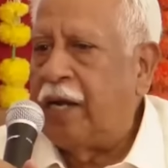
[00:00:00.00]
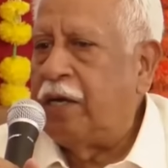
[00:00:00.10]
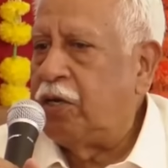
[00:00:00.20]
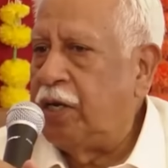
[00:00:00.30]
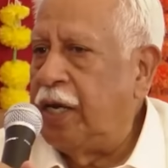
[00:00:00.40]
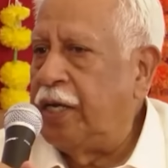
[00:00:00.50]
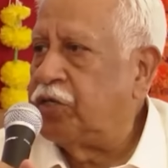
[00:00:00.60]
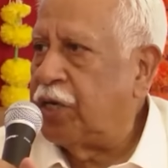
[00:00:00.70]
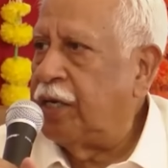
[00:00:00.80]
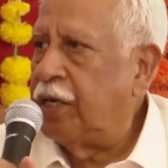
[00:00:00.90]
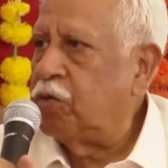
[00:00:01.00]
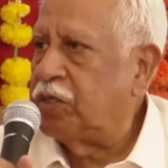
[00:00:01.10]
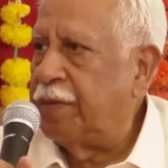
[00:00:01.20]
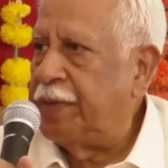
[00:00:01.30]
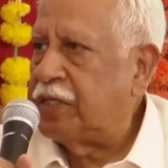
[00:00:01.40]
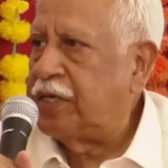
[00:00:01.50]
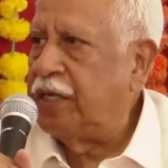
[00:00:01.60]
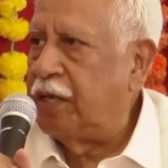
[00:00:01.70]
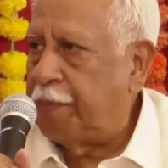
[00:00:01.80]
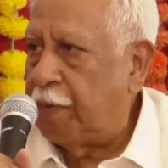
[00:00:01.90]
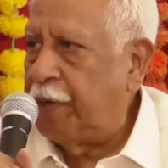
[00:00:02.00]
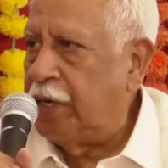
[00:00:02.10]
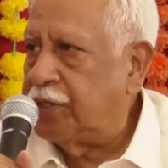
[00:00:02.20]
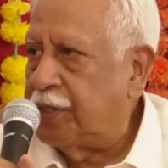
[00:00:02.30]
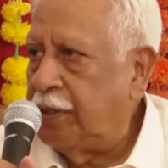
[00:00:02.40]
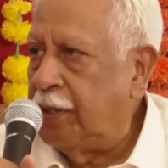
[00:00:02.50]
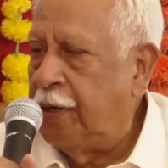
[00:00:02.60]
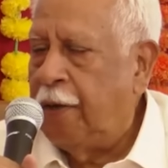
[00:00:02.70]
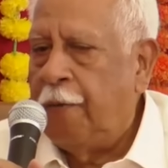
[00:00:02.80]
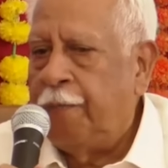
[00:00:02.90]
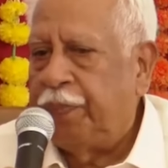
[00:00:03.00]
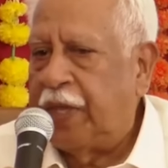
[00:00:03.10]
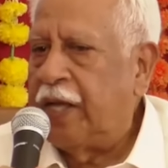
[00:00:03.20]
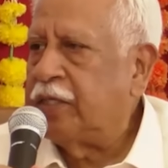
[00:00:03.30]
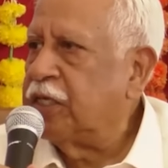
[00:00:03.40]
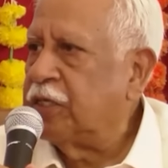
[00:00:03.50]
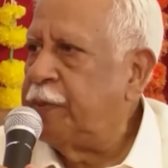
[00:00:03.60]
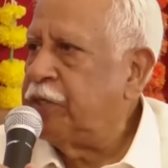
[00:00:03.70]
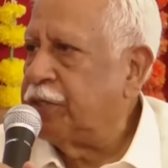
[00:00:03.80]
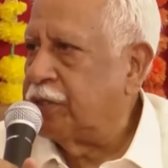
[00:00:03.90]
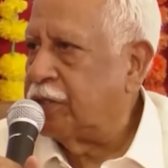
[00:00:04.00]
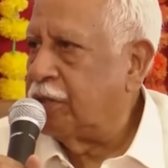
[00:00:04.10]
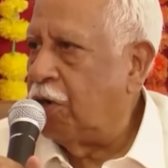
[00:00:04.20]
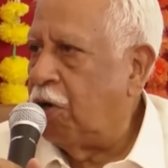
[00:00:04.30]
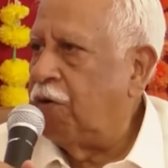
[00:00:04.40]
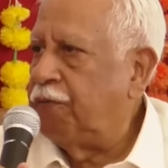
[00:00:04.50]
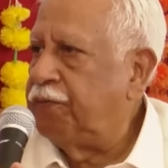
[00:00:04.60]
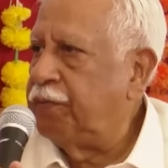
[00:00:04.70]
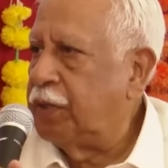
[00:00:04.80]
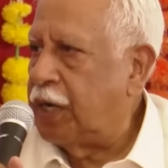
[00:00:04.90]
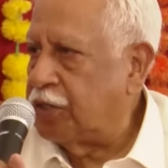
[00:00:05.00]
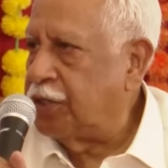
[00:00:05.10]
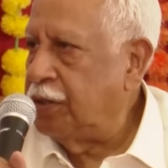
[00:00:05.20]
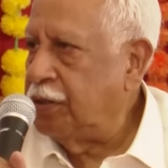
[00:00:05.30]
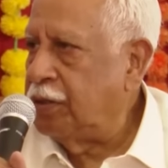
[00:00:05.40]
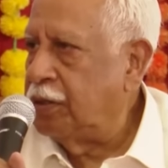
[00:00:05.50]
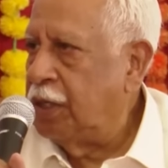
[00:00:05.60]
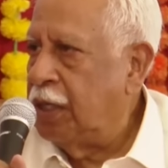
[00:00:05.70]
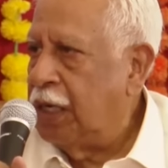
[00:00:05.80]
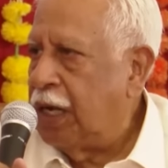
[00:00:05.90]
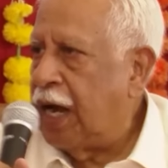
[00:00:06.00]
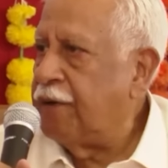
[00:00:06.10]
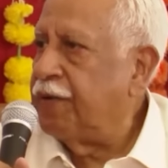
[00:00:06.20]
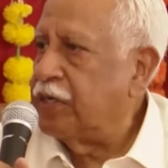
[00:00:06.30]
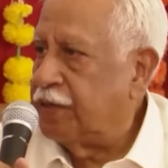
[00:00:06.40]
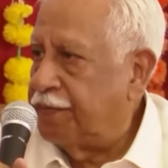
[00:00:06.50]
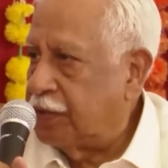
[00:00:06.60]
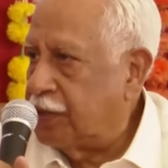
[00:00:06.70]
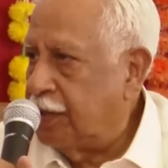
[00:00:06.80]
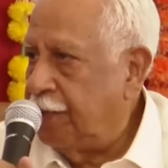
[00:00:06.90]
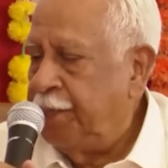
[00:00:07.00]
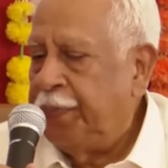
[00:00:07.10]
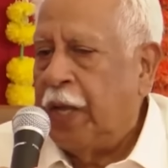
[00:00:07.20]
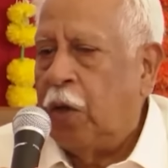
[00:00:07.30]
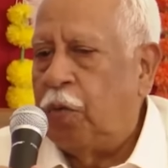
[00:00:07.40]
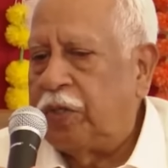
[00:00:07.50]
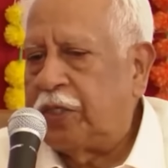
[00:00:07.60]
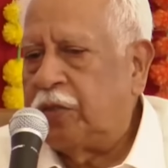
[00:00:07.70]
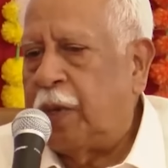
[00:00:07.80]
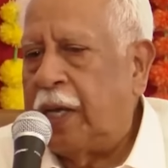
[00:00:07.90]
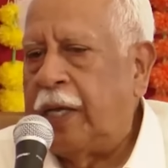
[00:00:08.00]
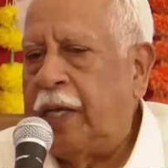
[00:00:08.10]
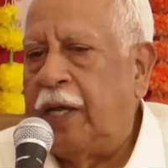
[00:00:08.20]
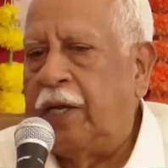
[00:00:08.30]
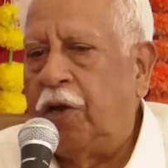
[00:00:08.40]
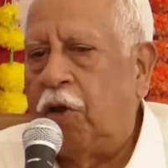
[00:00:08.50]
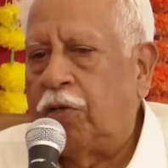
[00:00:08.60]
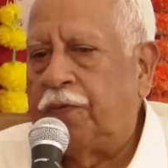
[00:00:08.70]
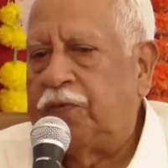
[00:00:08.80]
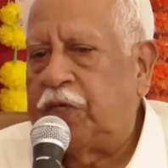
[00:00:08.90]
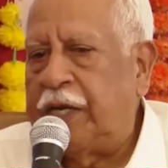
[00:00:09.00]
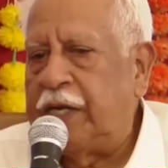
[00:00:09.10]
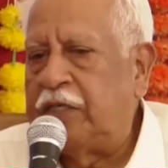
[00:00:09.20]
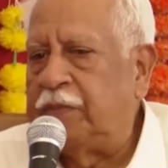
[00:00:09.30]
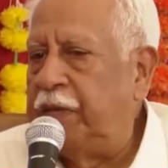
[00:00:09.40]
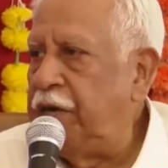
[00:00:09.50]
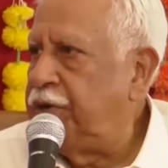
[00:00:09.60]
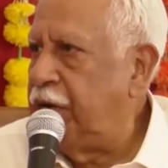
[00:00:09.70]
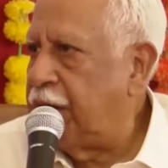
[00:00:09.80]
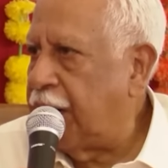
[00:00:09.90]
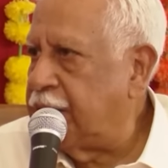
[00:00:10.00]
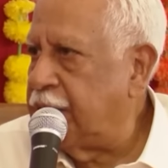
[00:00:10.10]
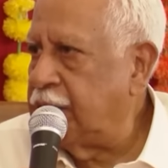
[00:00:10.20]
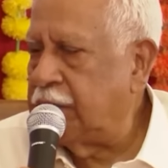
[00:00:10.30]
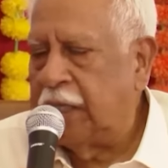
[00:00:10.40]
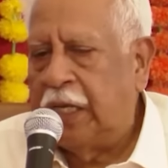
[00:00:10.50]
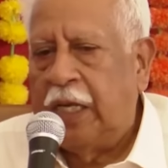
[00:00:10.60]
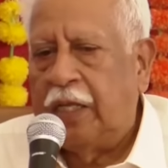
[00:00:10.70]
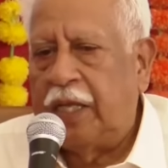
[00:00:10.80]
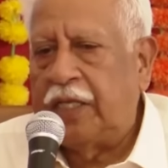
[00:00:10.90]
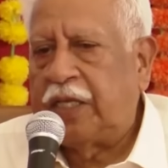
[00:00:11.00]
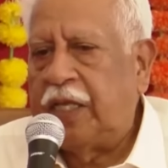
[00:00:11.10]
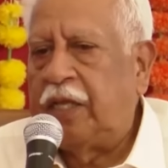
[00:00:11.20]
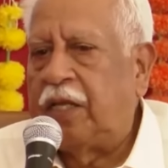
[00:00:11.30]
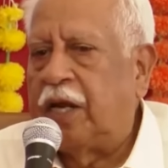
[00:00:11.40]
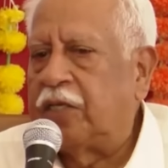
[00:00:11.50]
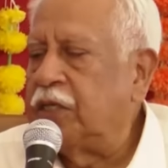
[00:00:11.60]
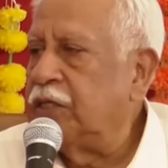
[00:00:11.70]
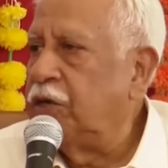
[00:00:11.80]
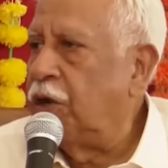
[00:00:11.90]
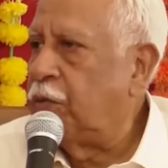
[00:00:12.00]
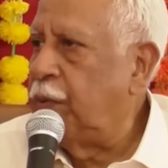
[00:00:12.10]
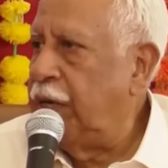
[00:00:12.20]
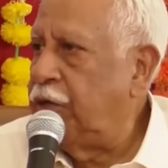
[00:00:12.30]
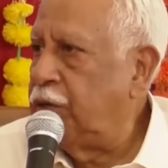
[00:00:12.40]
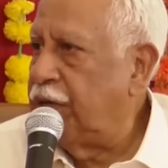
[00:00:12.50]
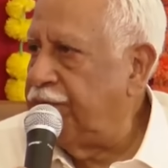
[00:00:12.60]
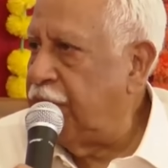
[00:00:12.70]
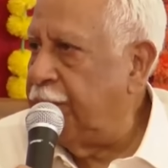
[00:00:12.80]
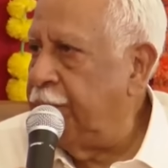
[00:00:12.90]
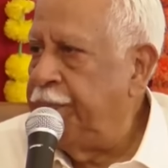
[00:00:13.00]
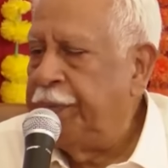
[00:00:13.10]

and in China to some extent the population, they are suspicious of the Russians and vice versa. Which is why in a lot of Chinese military writings, they say that the Russians are not willing to give them